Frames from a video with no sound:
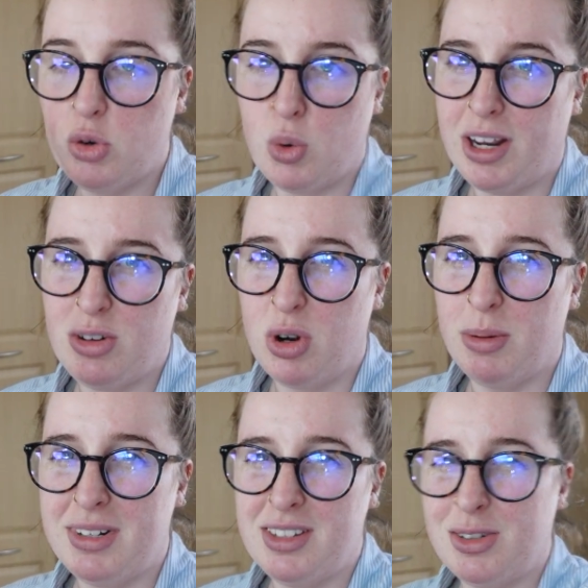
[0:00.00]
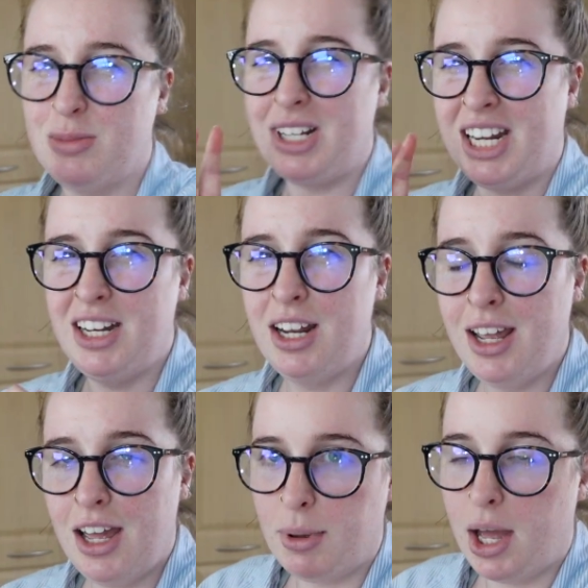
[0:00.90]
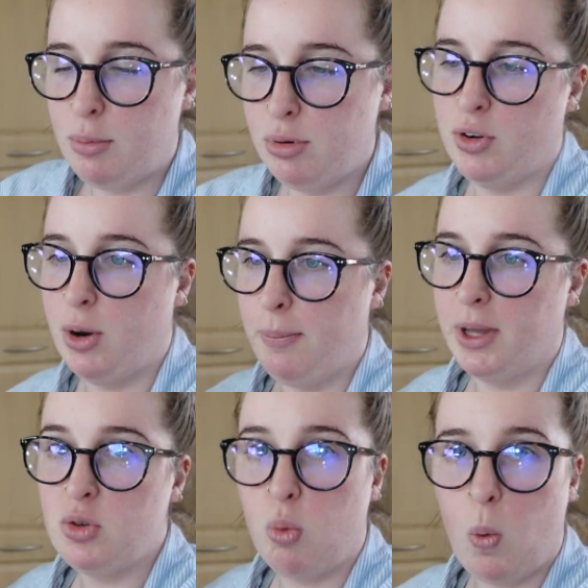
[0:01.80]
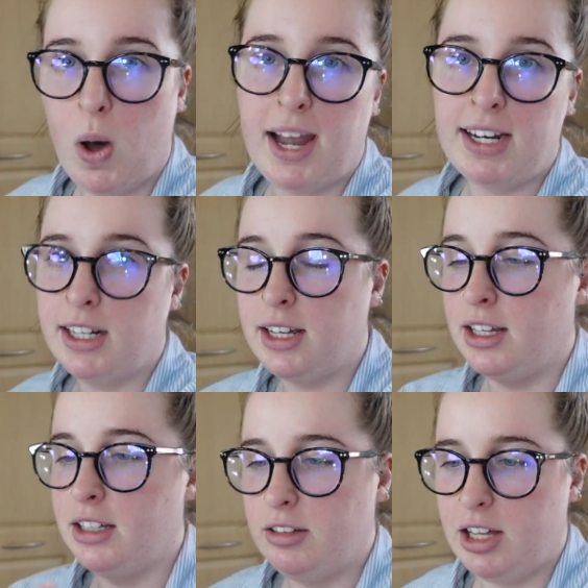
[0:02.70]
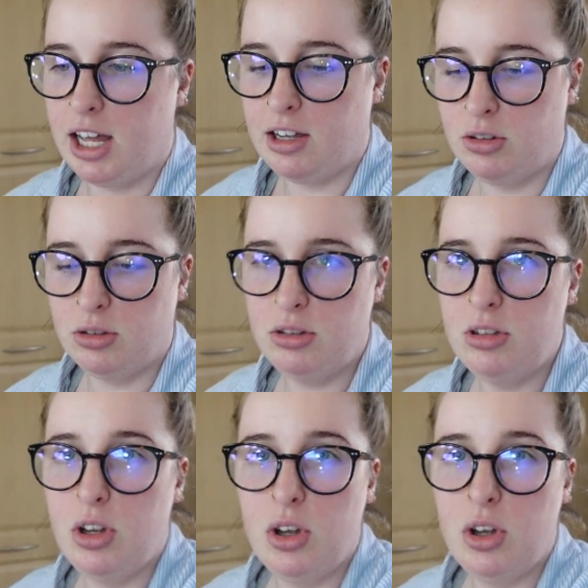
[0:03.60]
quite cropped and zoomed in I prefer a much wider angle